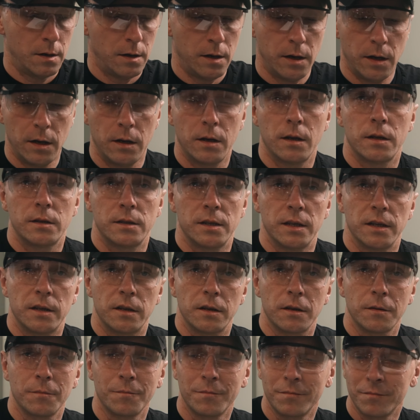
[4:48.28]
And that's
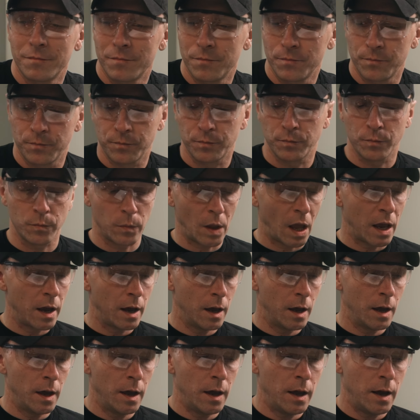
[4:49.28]
it.
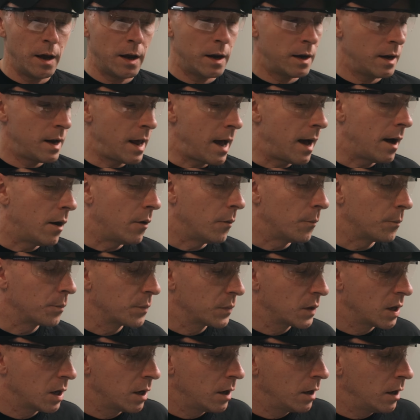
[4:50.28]
Now,
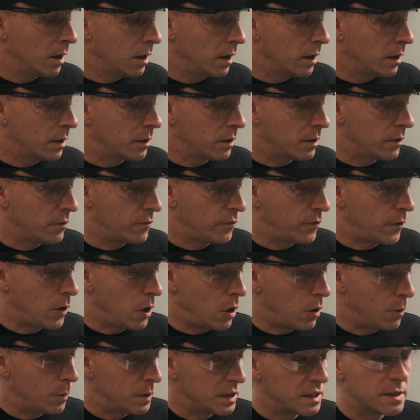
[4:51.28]
the
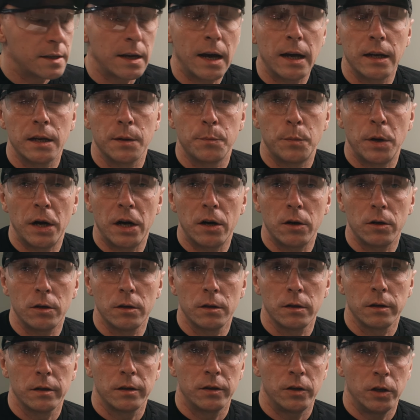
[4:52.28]
foam inside the
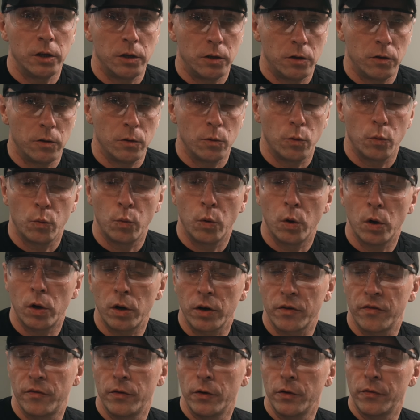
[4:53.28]
barrel need to
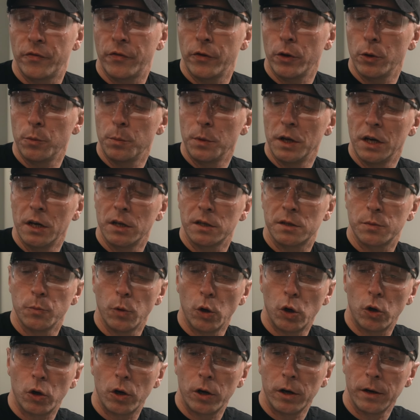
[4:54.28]
work for a few minutes
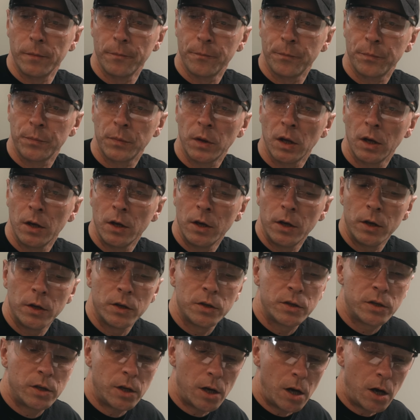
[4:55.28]
more,
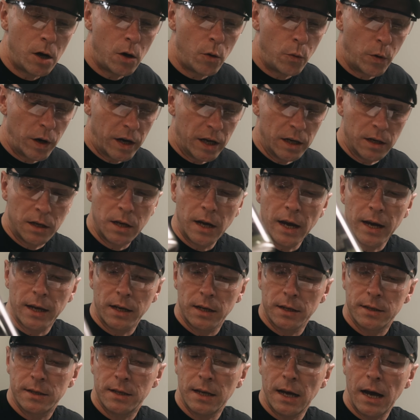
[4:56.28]
so we can take
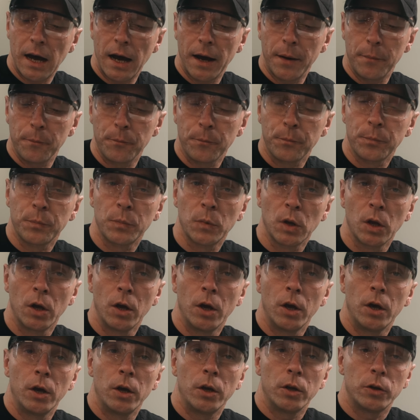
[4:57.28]
this time
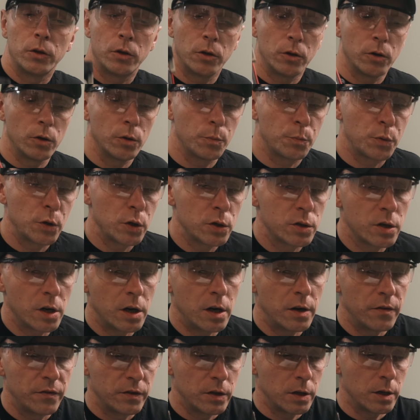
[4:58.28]
to
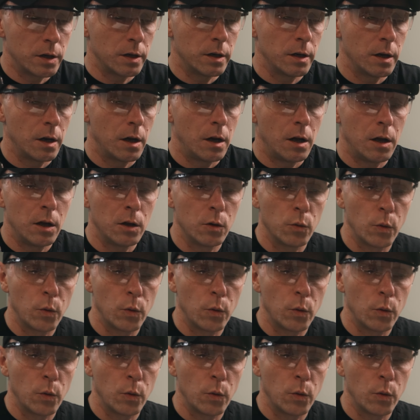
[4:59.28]
preserve all